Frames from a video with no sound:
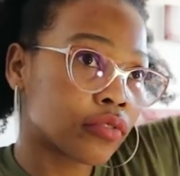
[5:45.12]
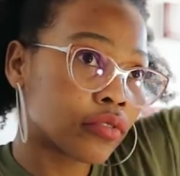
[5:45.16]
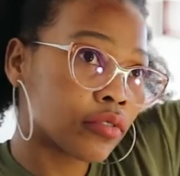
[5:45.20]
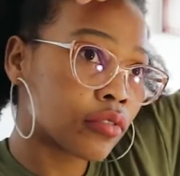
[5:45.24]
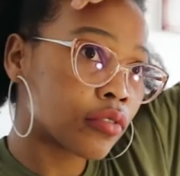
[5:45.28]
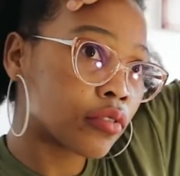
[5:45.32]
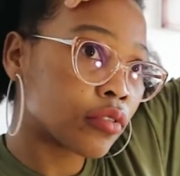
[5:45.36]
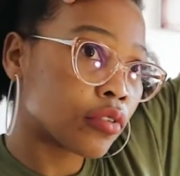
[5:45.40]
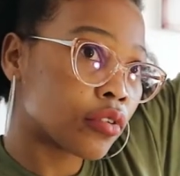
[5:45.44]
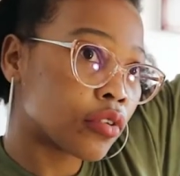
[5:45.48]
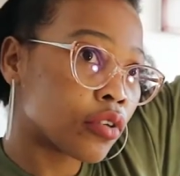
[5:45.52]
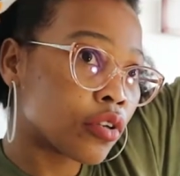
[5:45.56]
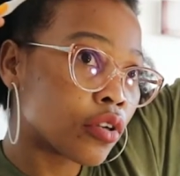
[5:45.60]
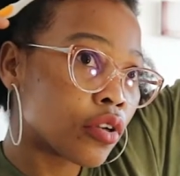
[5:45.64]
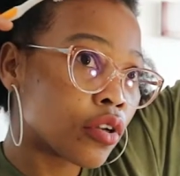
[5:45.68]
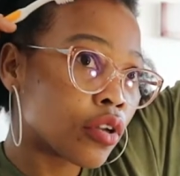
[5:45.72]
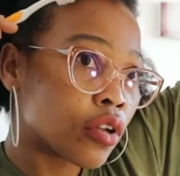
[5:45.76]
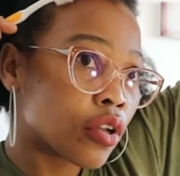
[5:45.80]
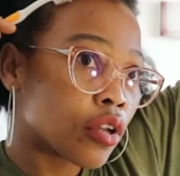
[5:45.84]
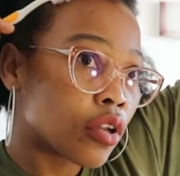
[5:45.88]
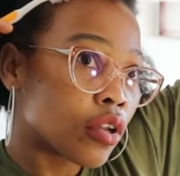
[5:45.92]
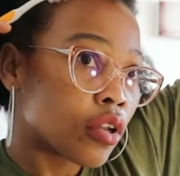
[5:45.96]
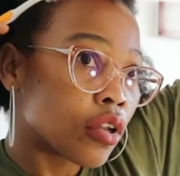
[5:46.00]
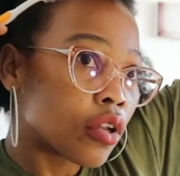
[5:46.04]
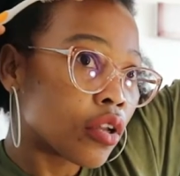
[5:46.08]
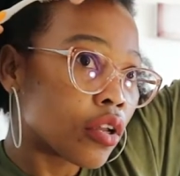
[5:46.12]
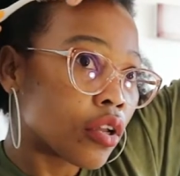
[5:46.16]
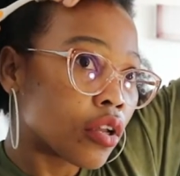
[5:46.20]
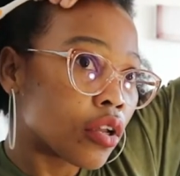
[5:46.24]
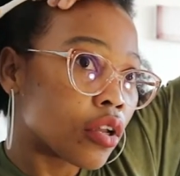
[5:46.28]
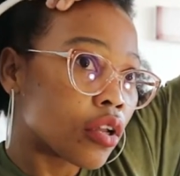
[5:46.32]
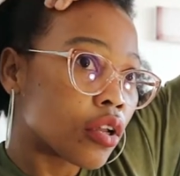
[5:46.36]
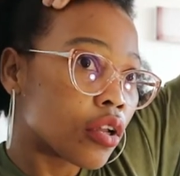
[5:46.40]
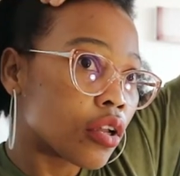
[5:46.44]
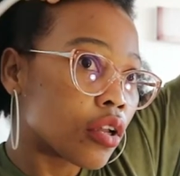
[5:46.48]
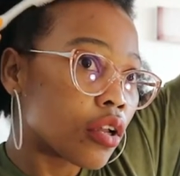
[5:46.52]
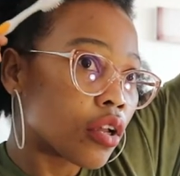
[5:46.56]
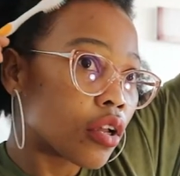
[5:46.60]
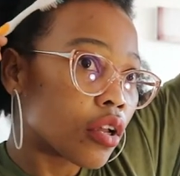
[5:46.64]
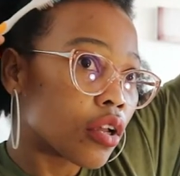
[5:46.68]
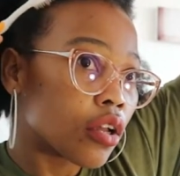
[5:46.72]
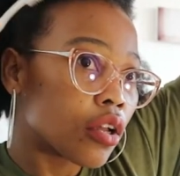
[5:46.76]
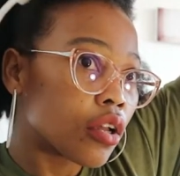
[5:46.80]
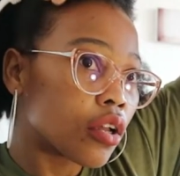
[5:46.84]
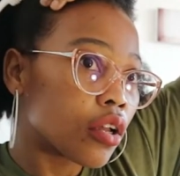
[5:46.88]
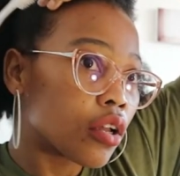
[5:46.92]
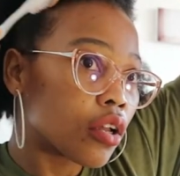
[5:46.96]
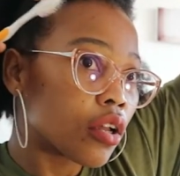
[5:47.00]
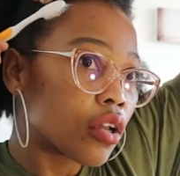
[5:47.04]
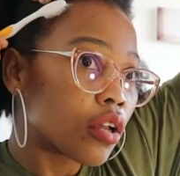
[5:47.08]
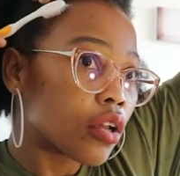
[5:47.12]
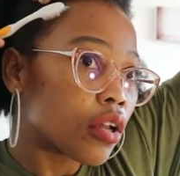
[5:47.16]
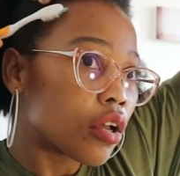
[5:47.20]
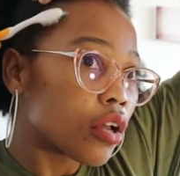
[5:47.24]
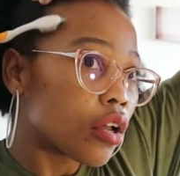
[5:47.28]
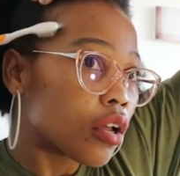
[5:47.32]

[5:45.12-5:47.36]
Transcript: (silence)